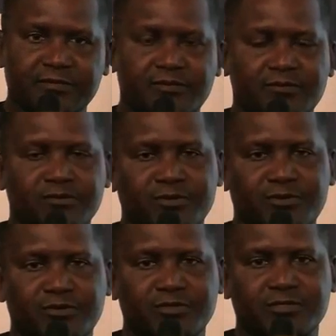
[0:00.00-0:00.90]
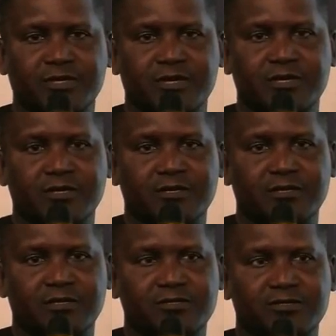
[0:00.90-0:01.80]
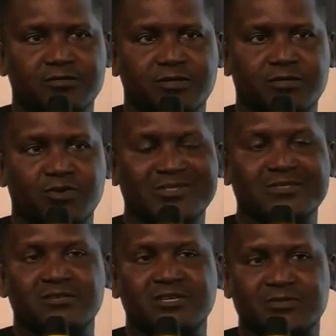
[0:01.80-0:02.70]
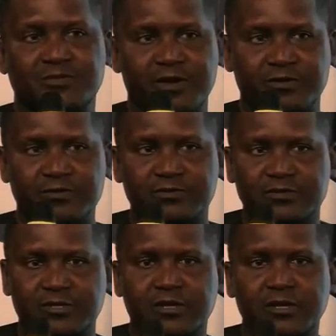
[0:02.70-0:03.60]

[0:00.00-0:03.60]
because it wasn't transferable.